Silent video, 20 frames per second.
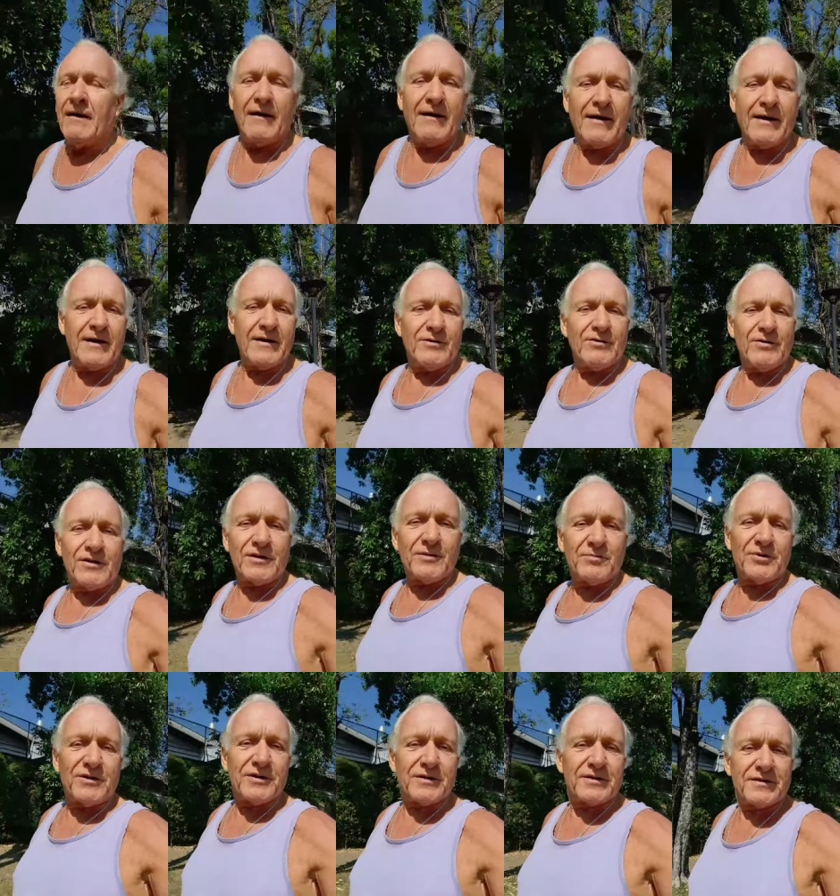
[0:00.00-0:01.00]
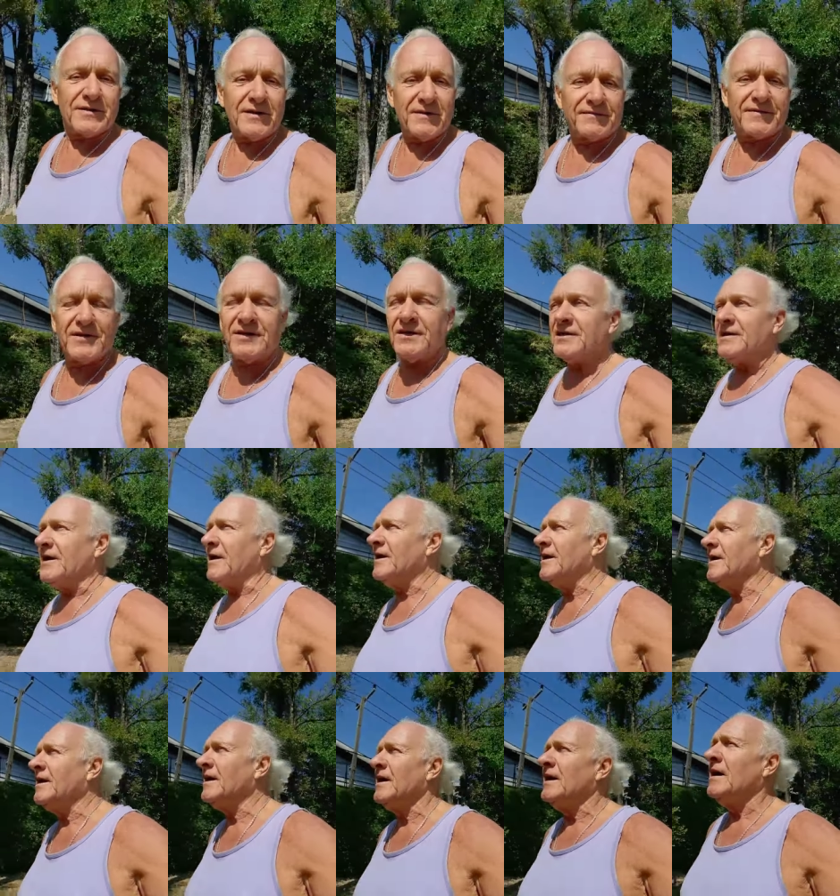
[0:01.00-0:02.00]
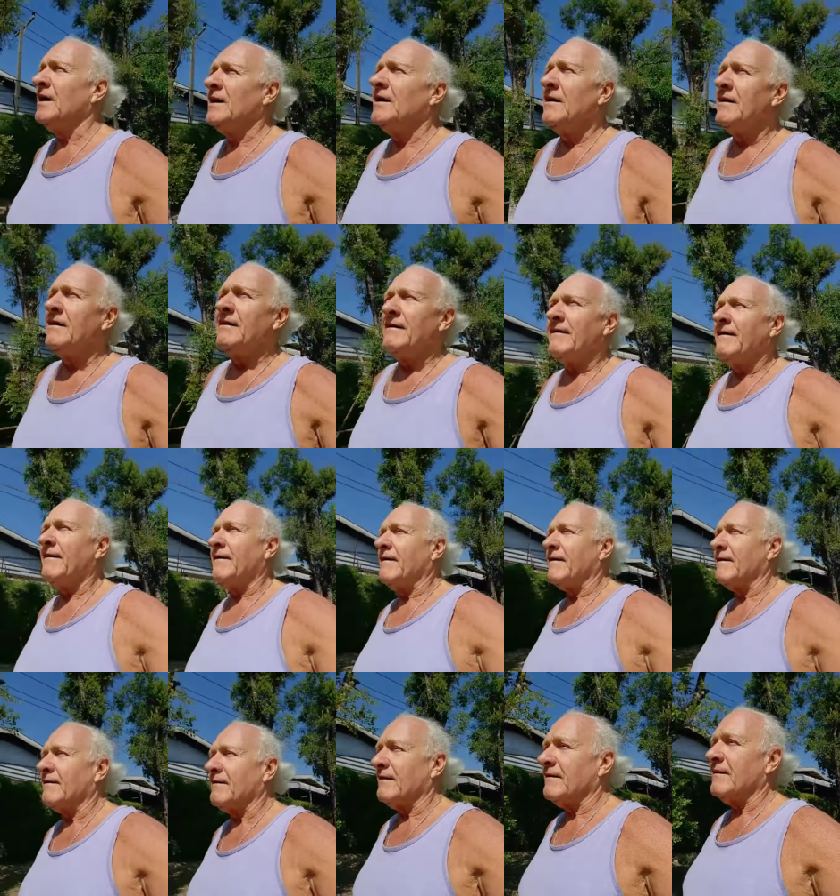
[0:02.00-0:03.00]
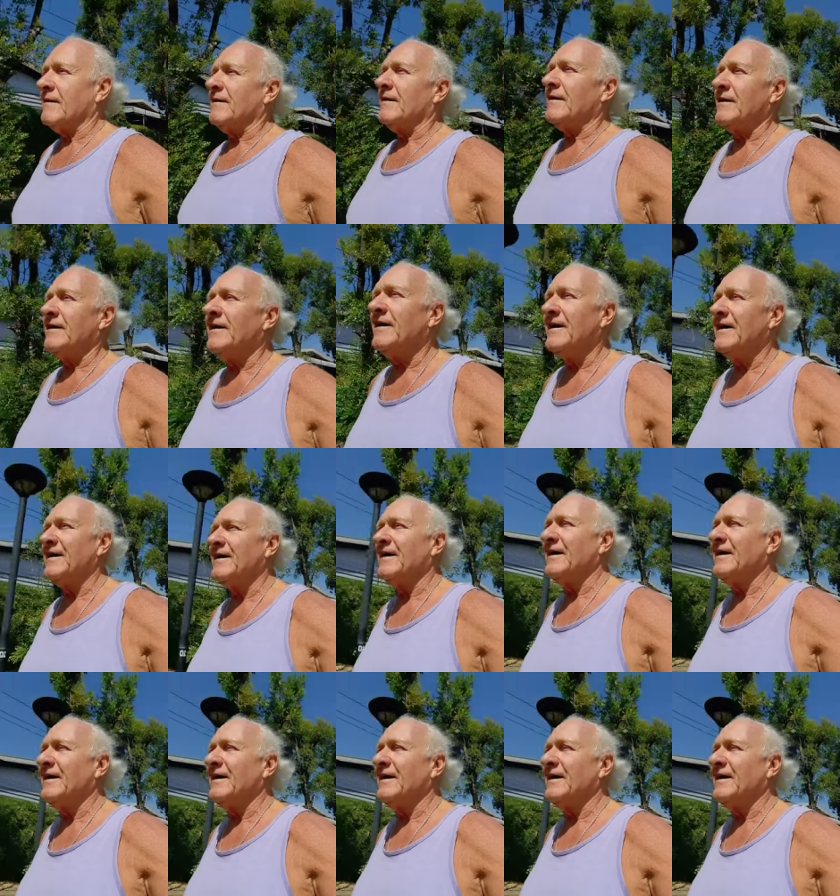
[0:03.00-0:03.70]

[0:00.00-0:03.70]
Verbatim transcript: I know why the British love tea and. Uh,